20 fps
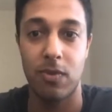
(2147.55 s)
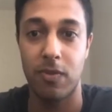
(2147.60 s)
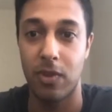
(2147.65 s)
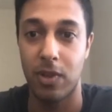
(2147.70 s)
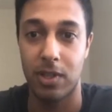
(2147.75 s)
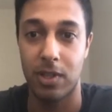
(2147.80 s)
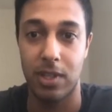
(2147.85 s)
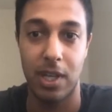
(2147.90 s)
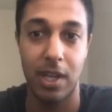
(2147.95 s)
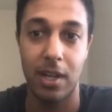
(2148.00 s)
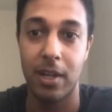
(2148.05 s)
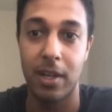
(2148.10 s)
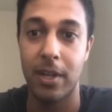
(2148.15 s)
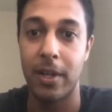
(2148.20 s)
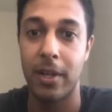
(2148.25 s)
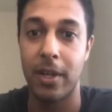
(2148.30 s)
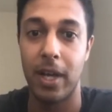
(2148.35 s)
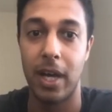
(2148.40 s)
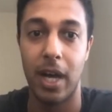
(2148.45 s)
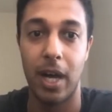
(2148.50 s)
We've looked at
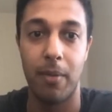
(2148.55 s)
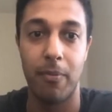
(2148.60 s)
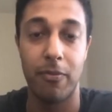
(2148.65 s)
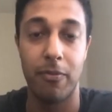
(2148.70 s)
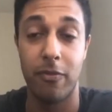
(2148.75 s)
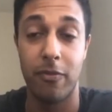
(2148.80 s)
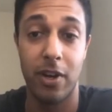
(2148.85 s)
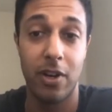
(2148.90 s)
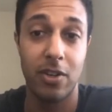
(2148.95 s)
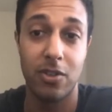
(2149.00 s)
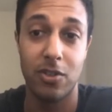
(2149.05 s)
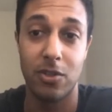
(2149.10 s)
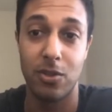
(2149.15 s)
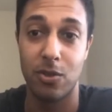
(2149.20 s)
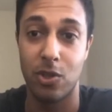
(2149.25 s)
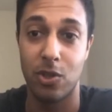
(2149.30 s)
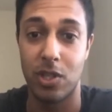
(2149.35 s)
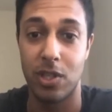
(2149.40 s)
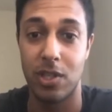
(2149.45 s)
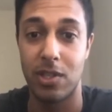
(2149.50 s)
various
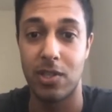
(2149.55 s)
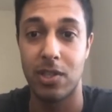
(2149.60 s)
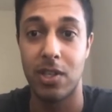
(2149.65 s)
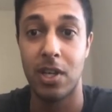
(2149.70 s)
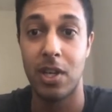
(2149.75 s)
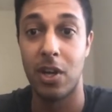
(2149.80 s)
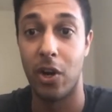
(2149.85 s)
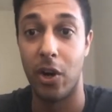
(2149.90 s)
solutions